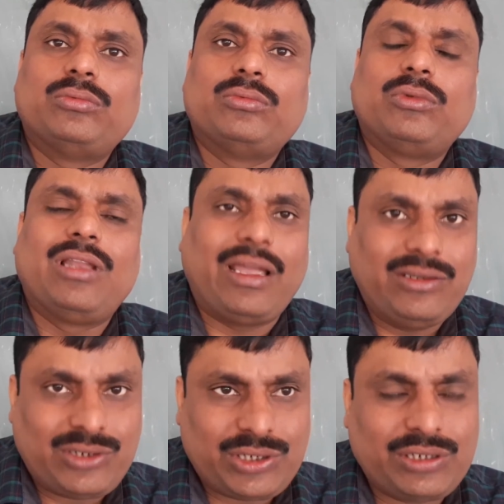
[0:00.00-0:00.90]

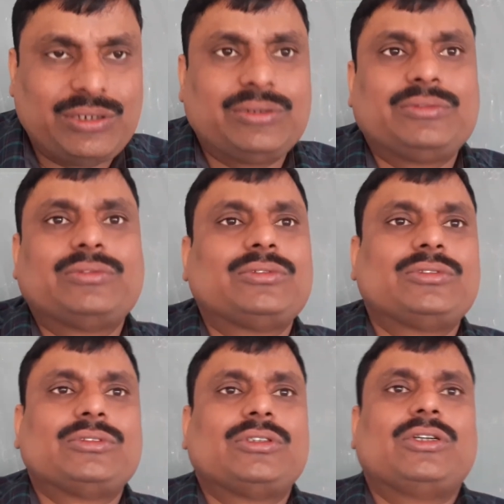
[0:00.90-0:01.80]
light.
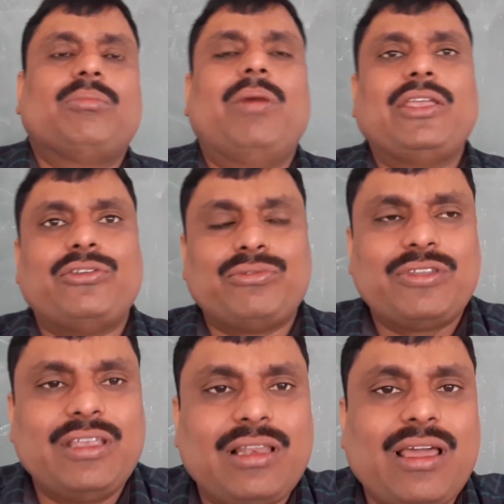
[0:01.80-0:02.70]
By
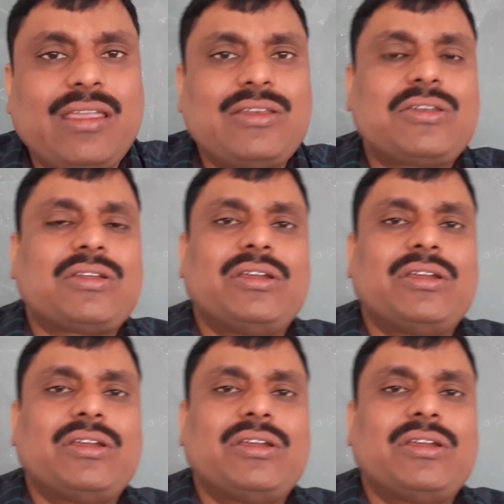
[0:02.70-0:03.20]
using light,